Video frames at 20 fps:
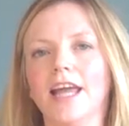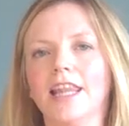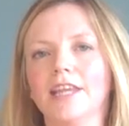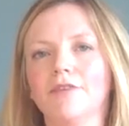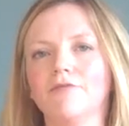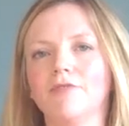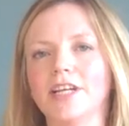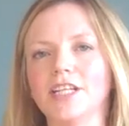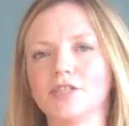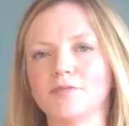and
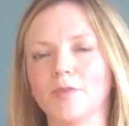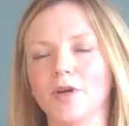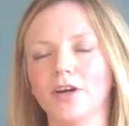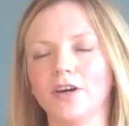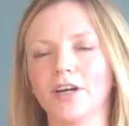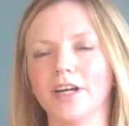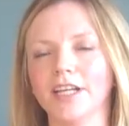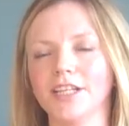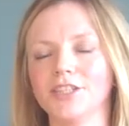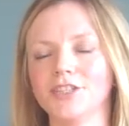then reach
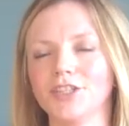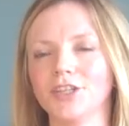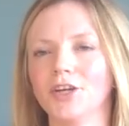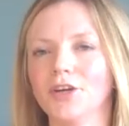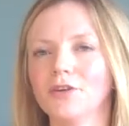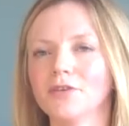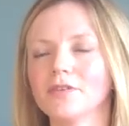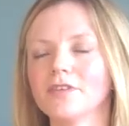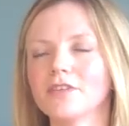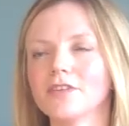behind
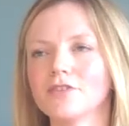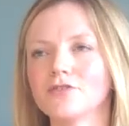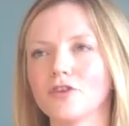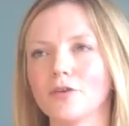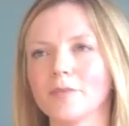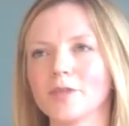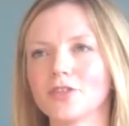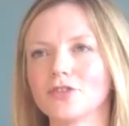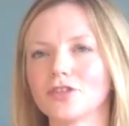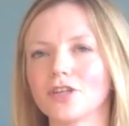you,
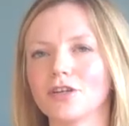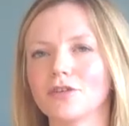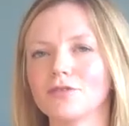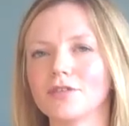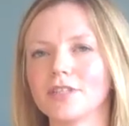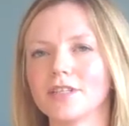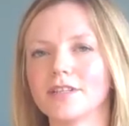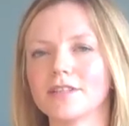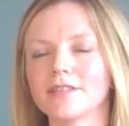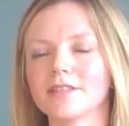drop the
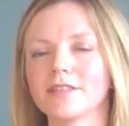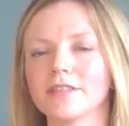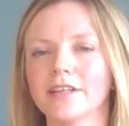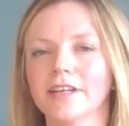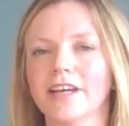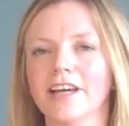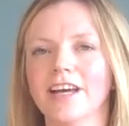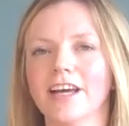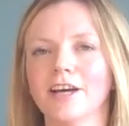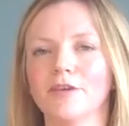shoulders,
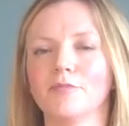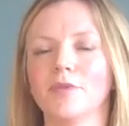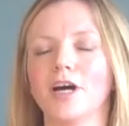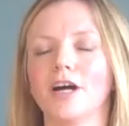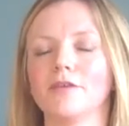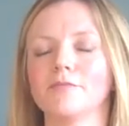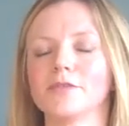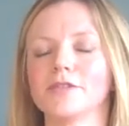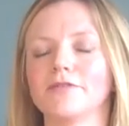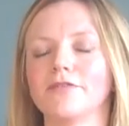
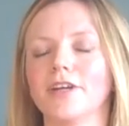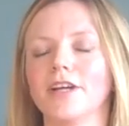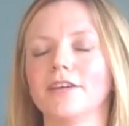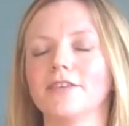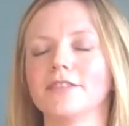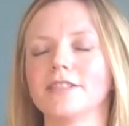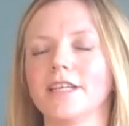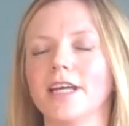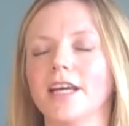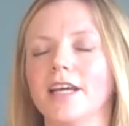palms
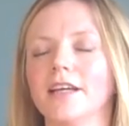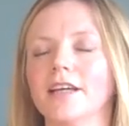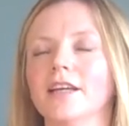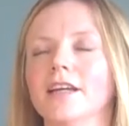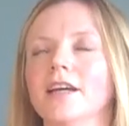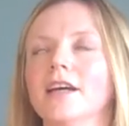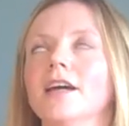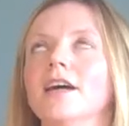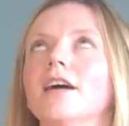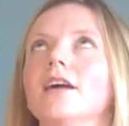floating,
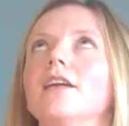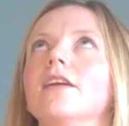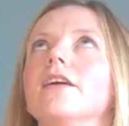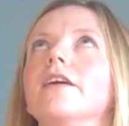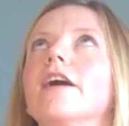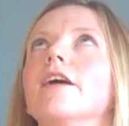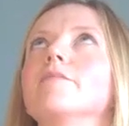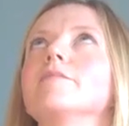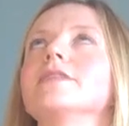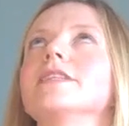
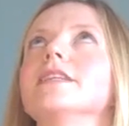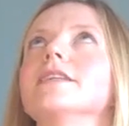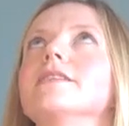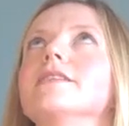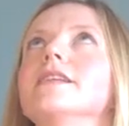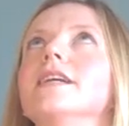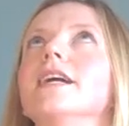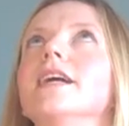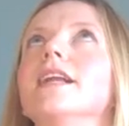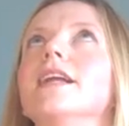look up to the
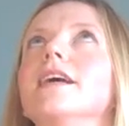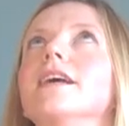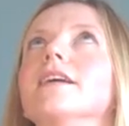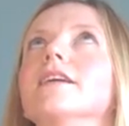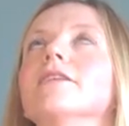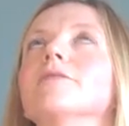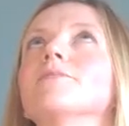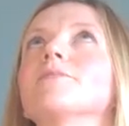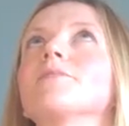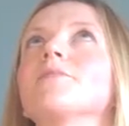
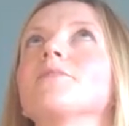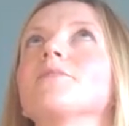ceiling.